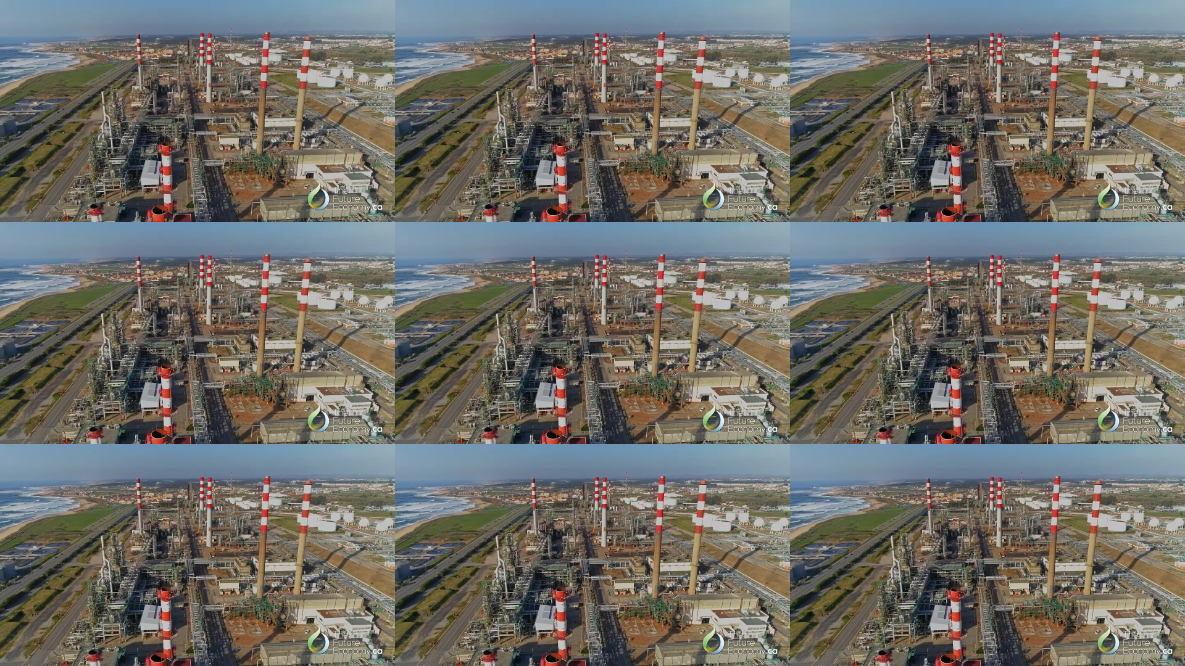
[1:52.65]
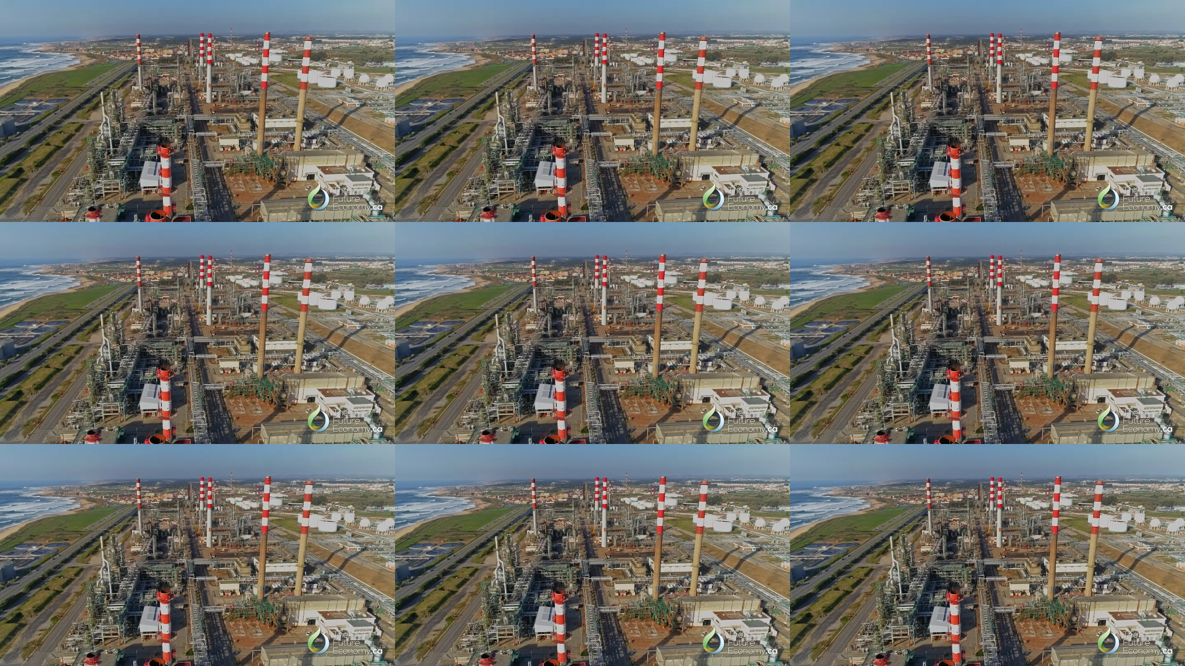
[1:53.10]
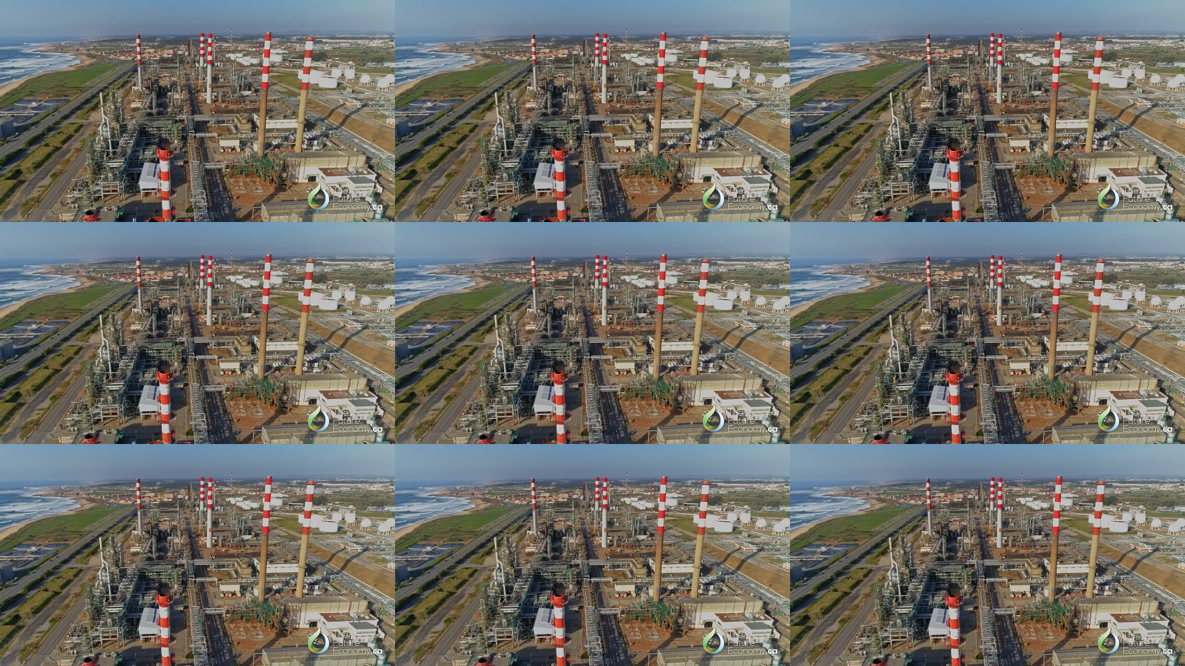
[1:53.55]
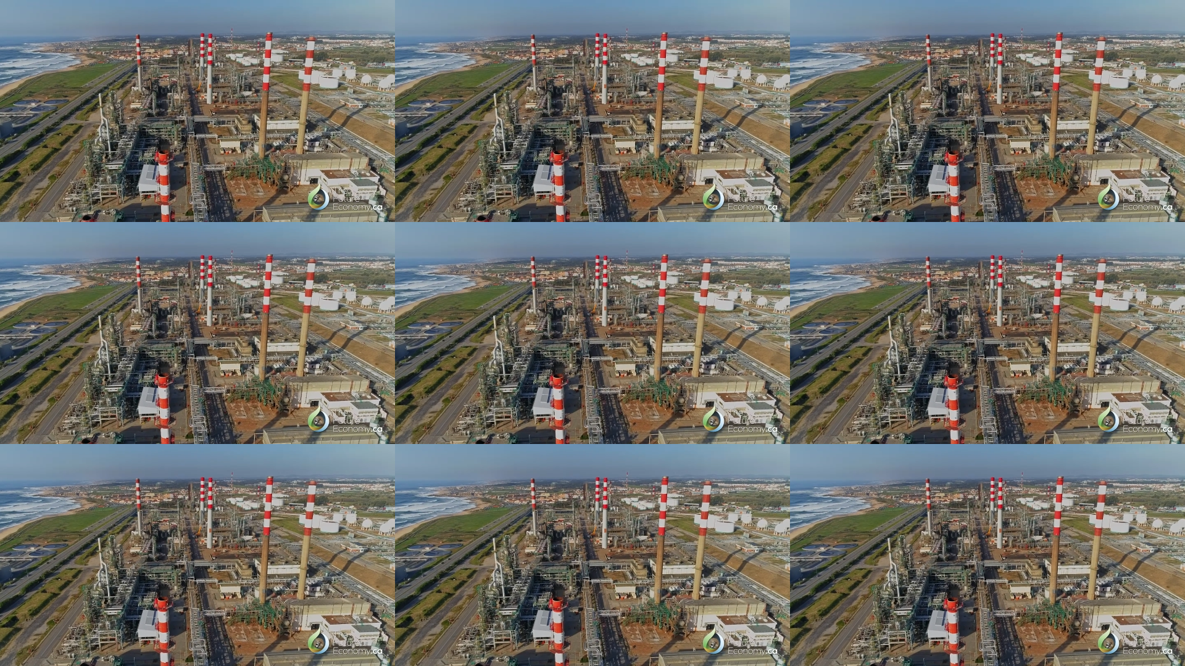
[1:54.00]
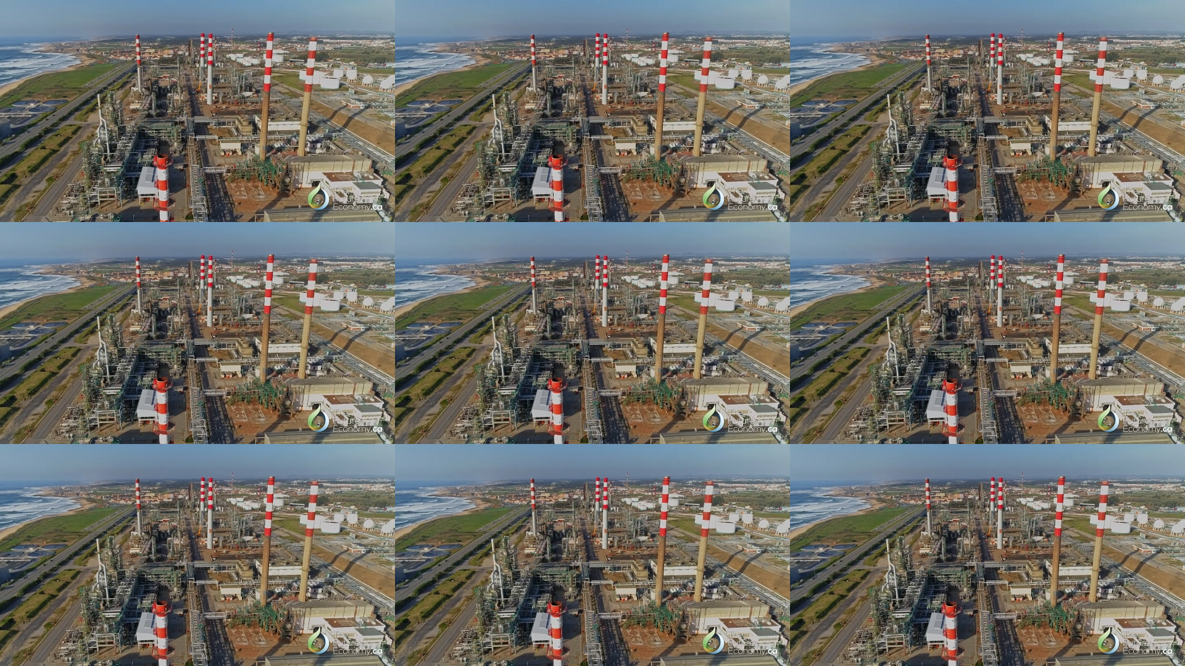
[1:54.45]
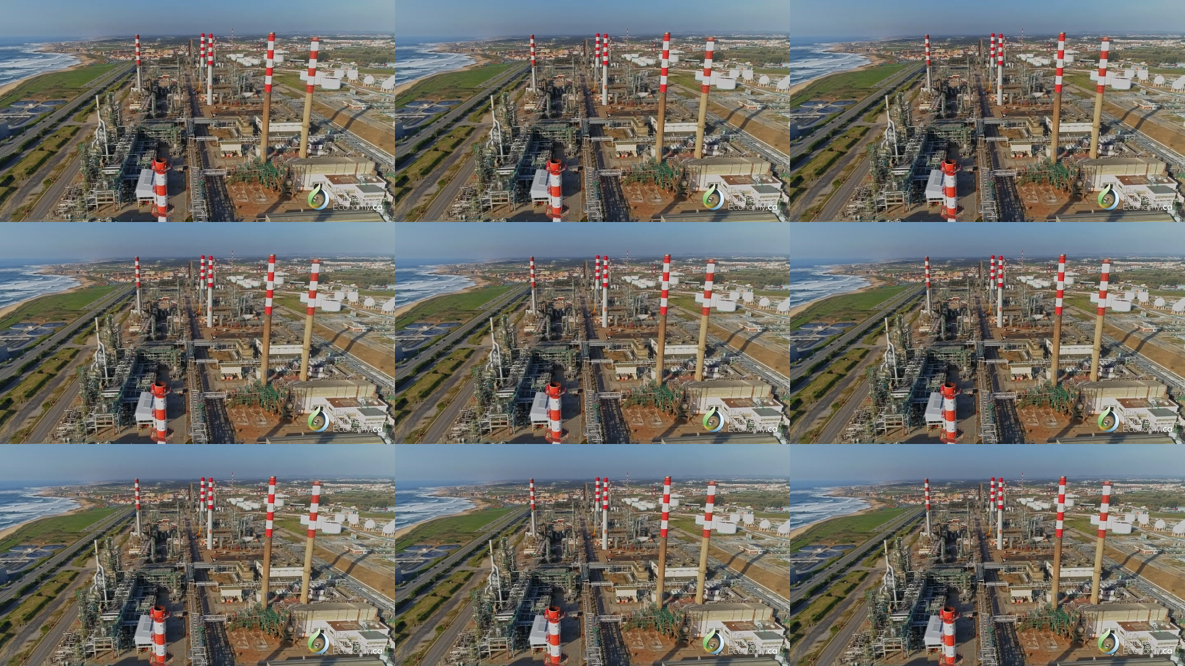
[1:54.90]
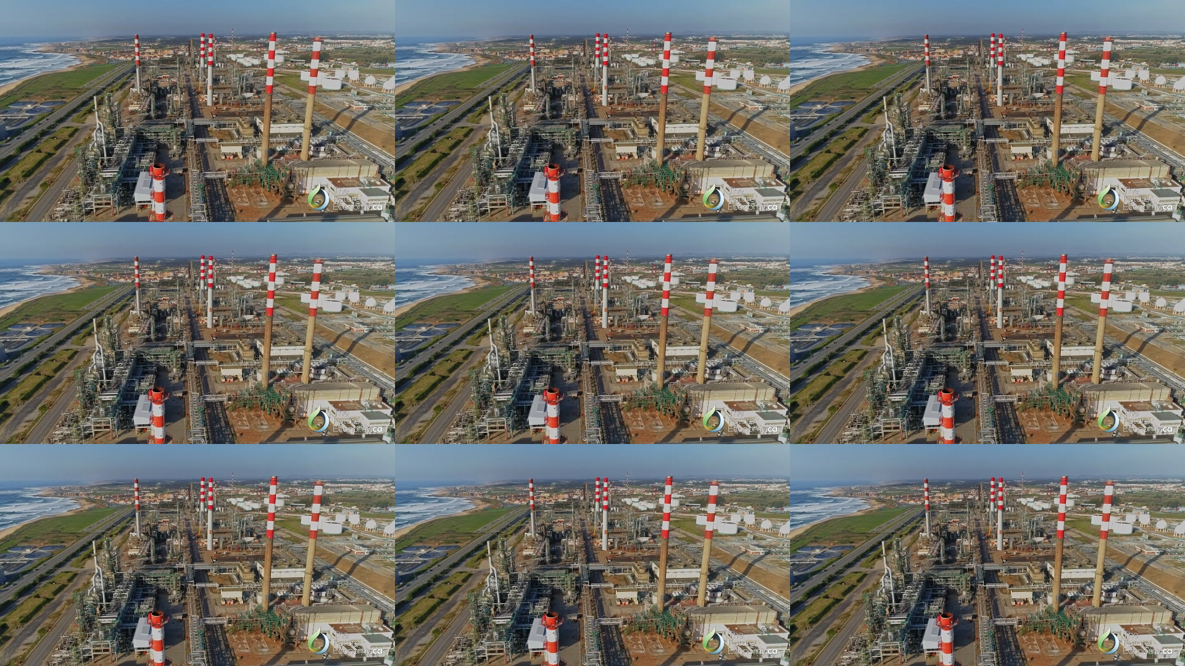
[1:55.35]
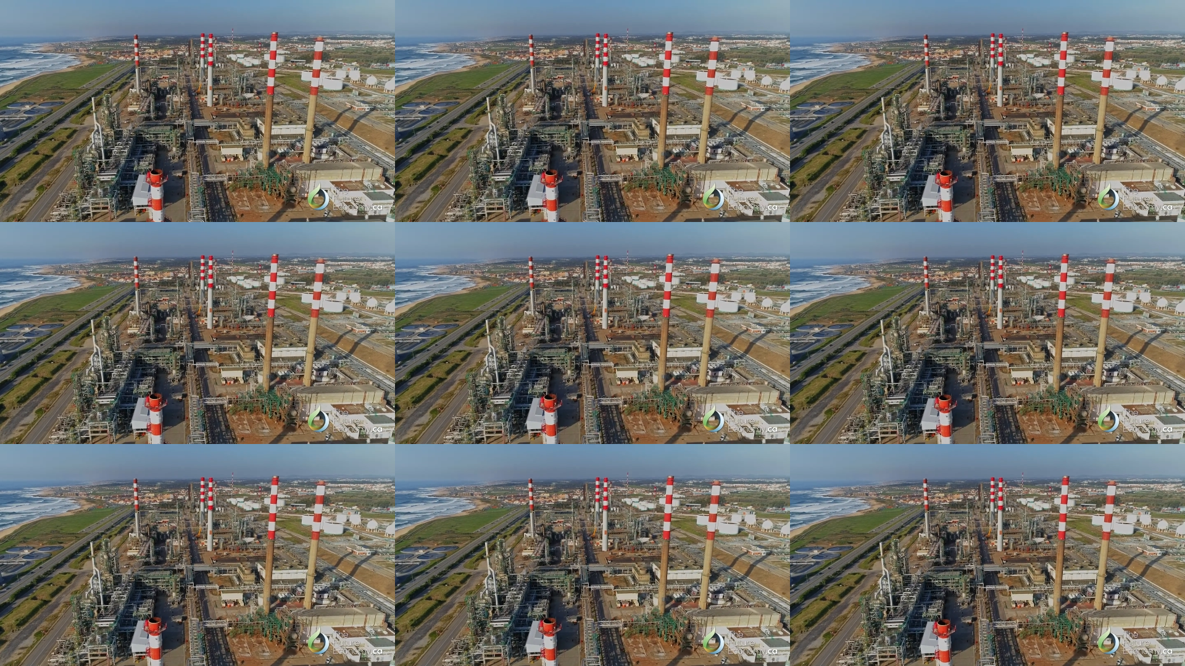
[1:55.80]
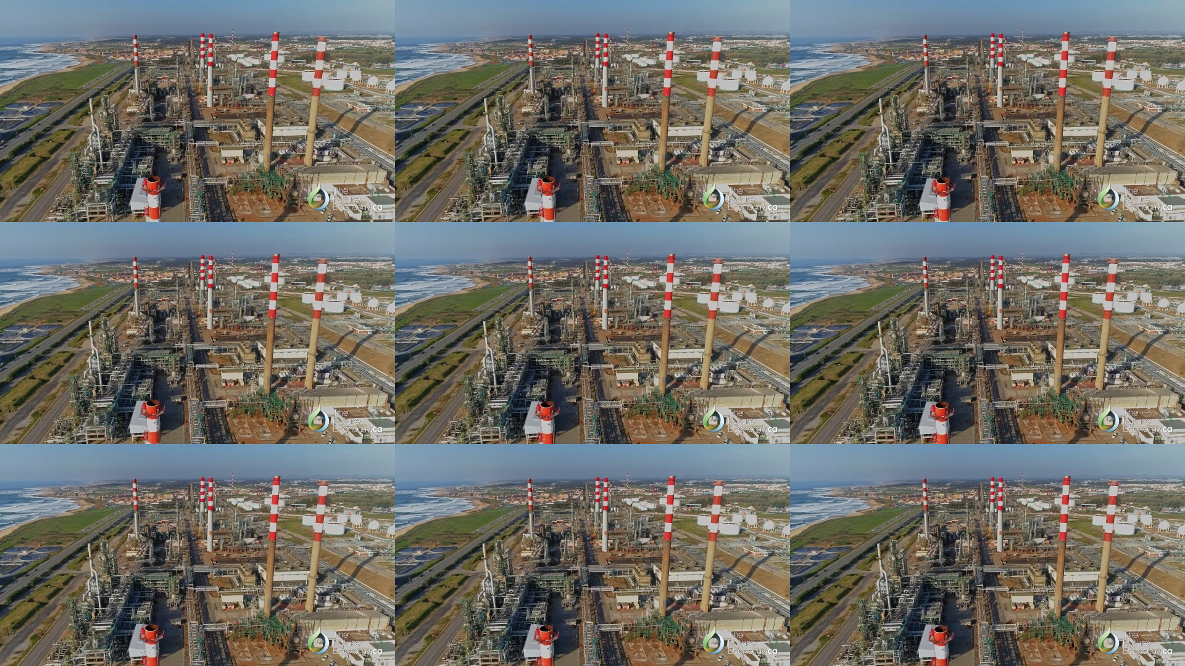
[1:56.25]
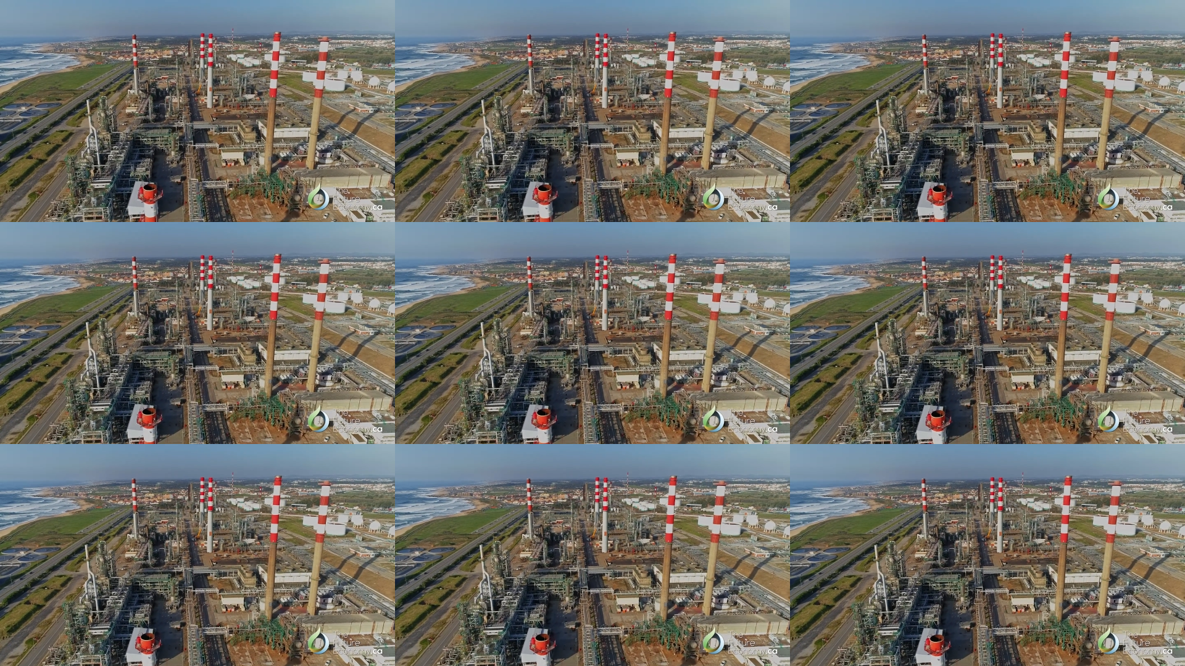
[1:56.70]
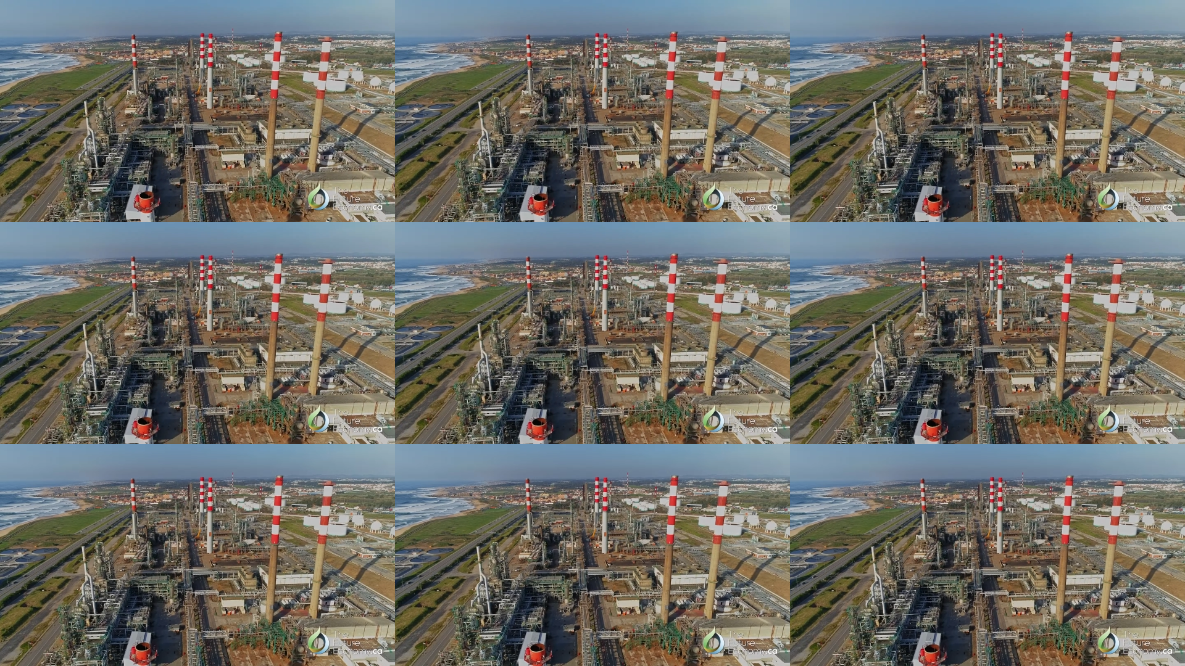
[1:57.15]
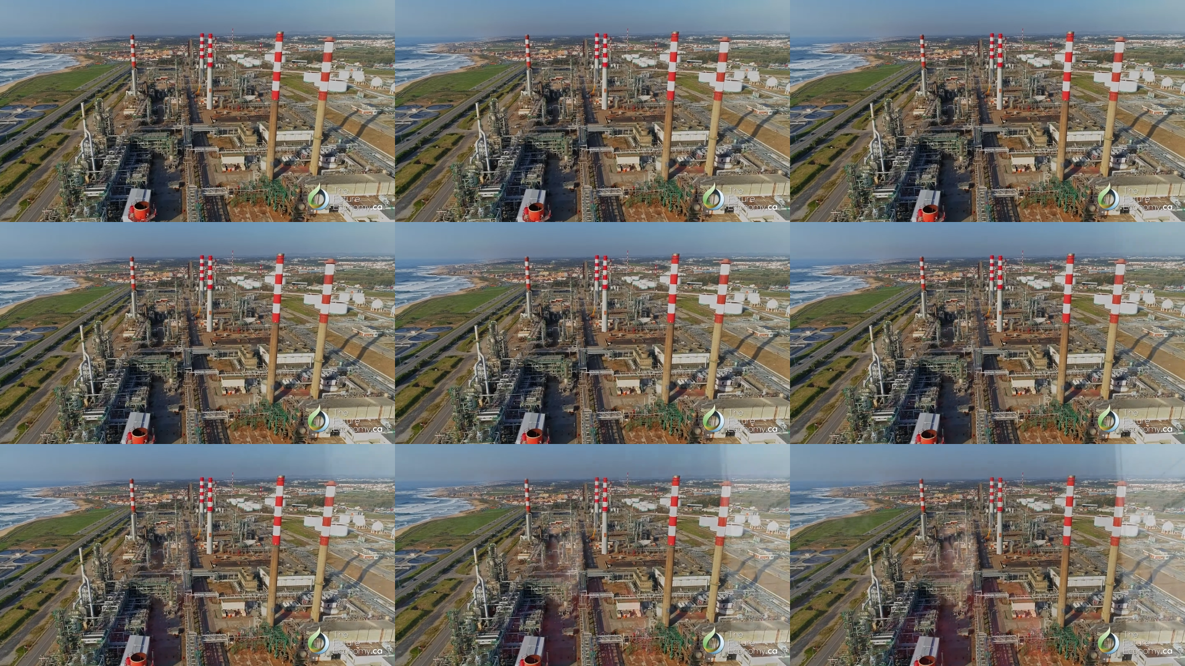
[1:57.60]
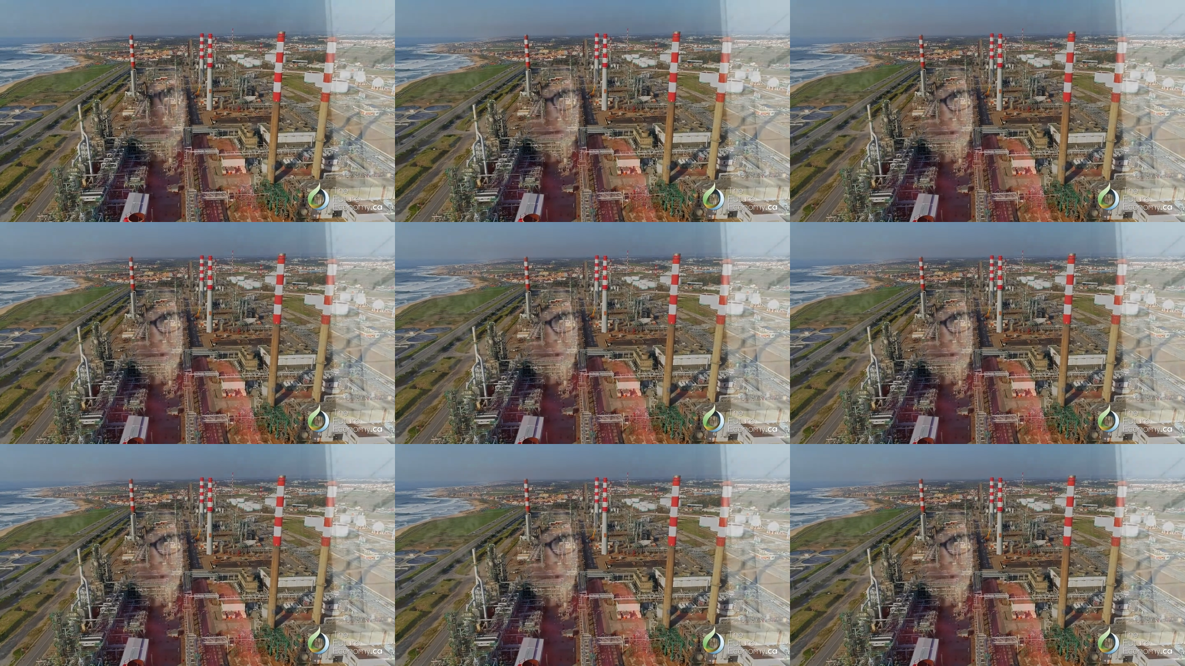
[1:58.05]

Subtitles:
(no speaker visible)